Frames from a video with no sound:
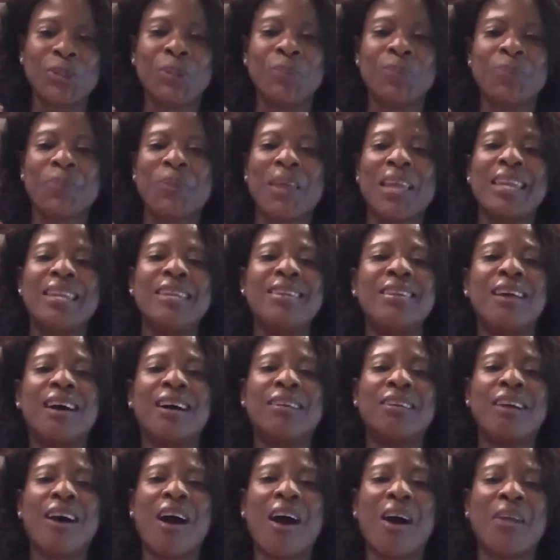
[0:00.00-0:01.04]
none
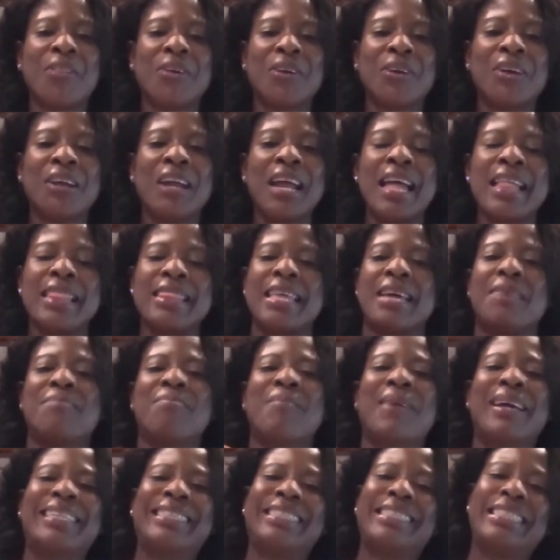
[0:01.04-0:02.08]
other than my
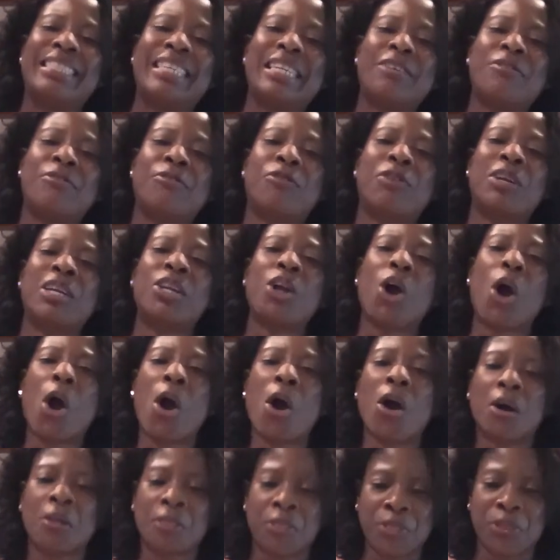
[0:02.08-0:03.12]
dear friend,
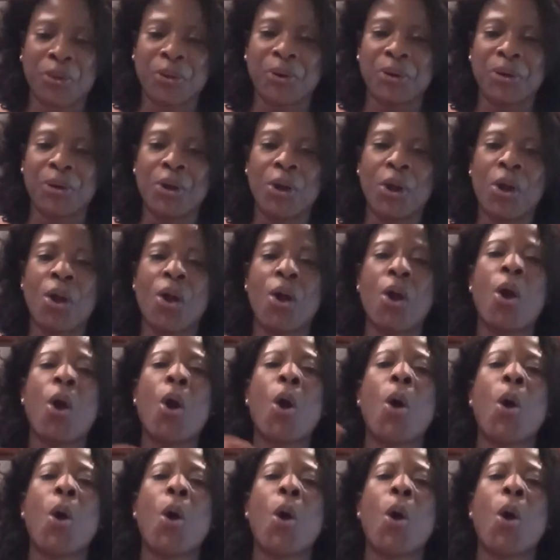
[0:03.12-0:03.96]
author O.